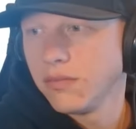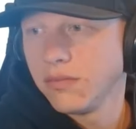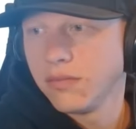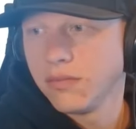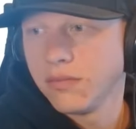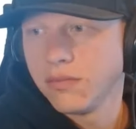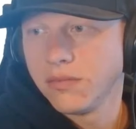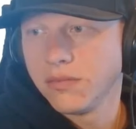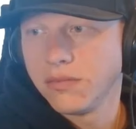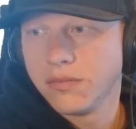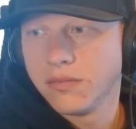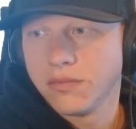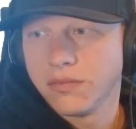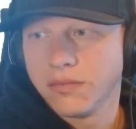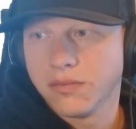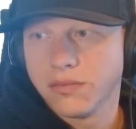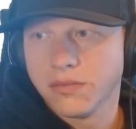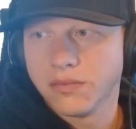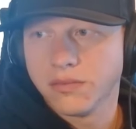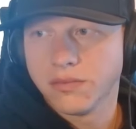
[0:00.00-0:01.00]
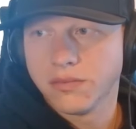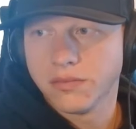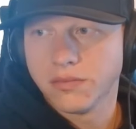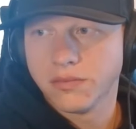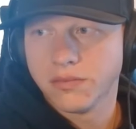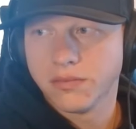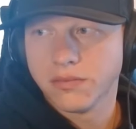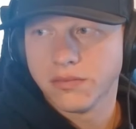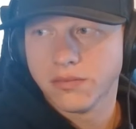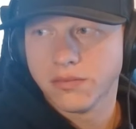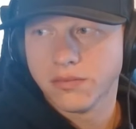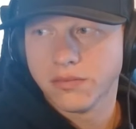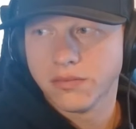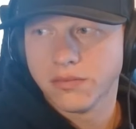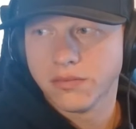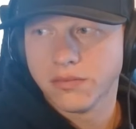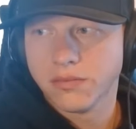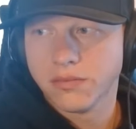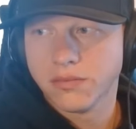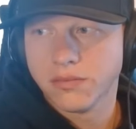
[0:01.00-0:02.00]

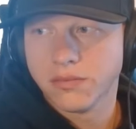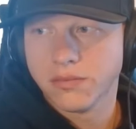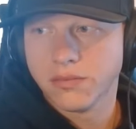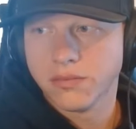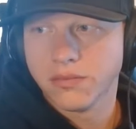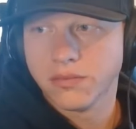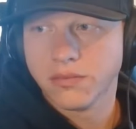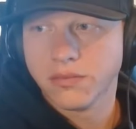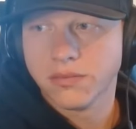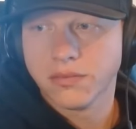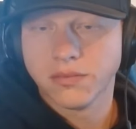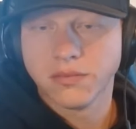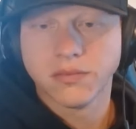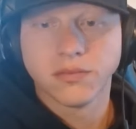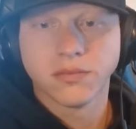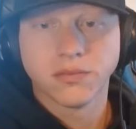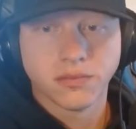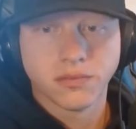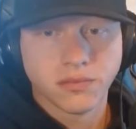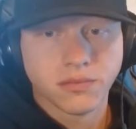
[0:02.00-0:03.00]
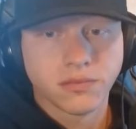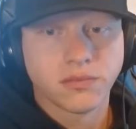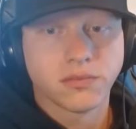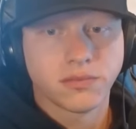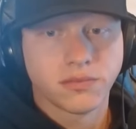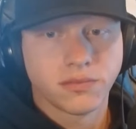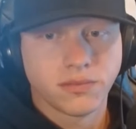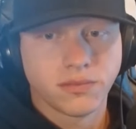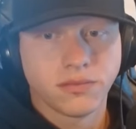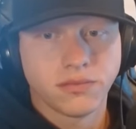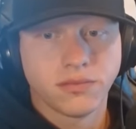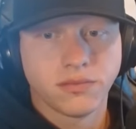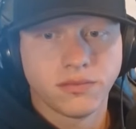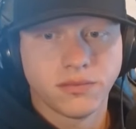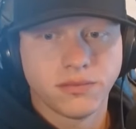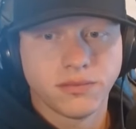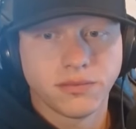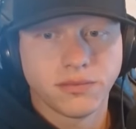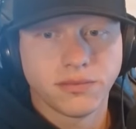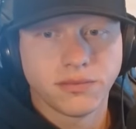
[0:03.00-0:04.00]

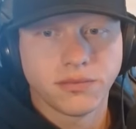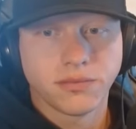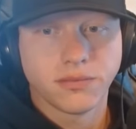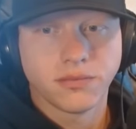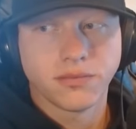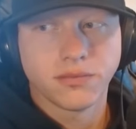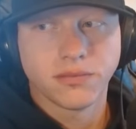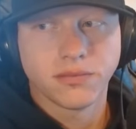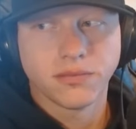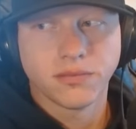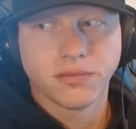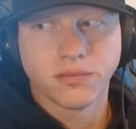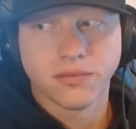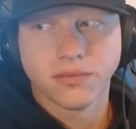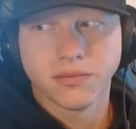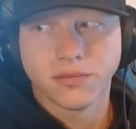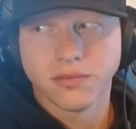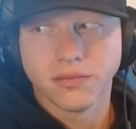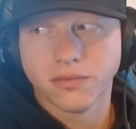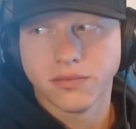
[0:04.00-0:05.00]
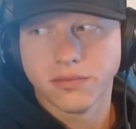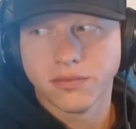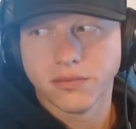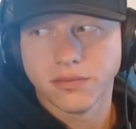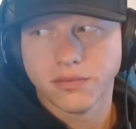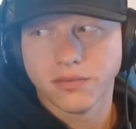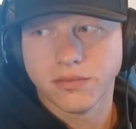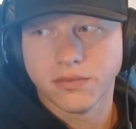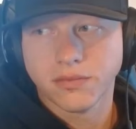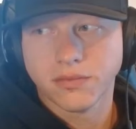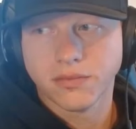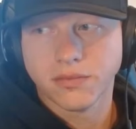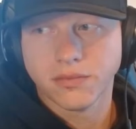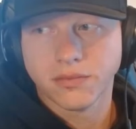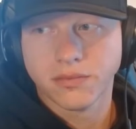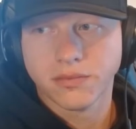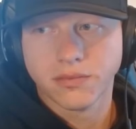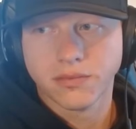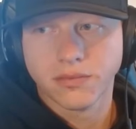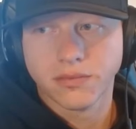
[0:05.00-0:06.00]

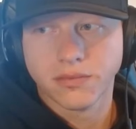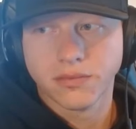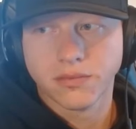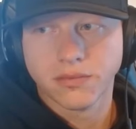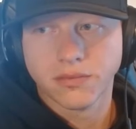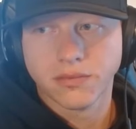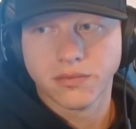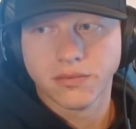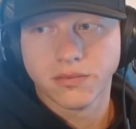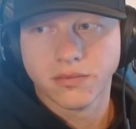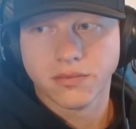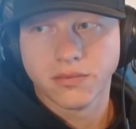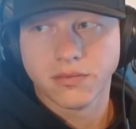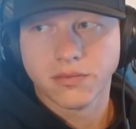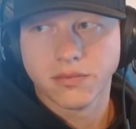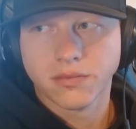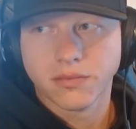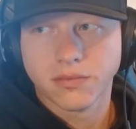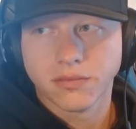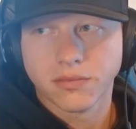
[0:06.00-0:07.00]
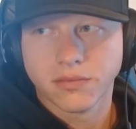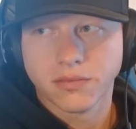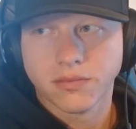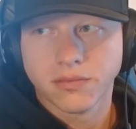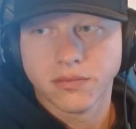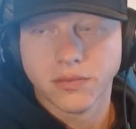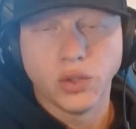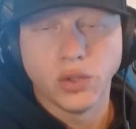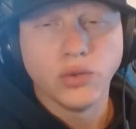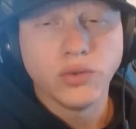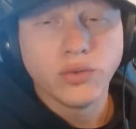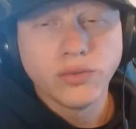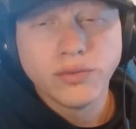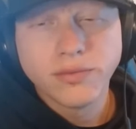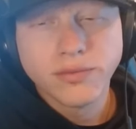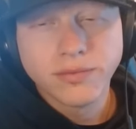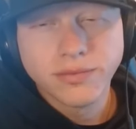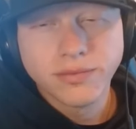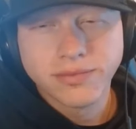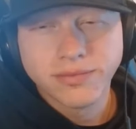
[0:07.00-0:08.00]
[no speech]